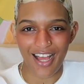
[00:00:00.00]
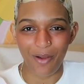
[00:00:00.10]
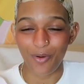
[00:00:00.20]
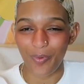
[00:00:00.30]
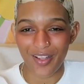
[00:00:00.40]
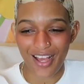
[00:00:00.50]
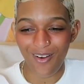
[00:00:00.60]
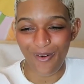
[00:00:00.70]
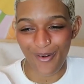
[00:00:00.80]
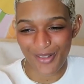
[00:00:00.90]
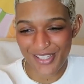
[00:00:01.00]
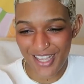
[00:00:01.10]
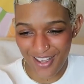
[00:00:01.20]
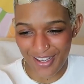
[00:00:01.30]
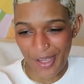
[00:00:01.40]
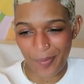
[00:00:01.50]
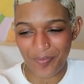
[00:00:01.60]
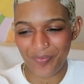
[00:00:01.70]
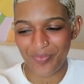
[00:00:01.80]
I would wear that all the time.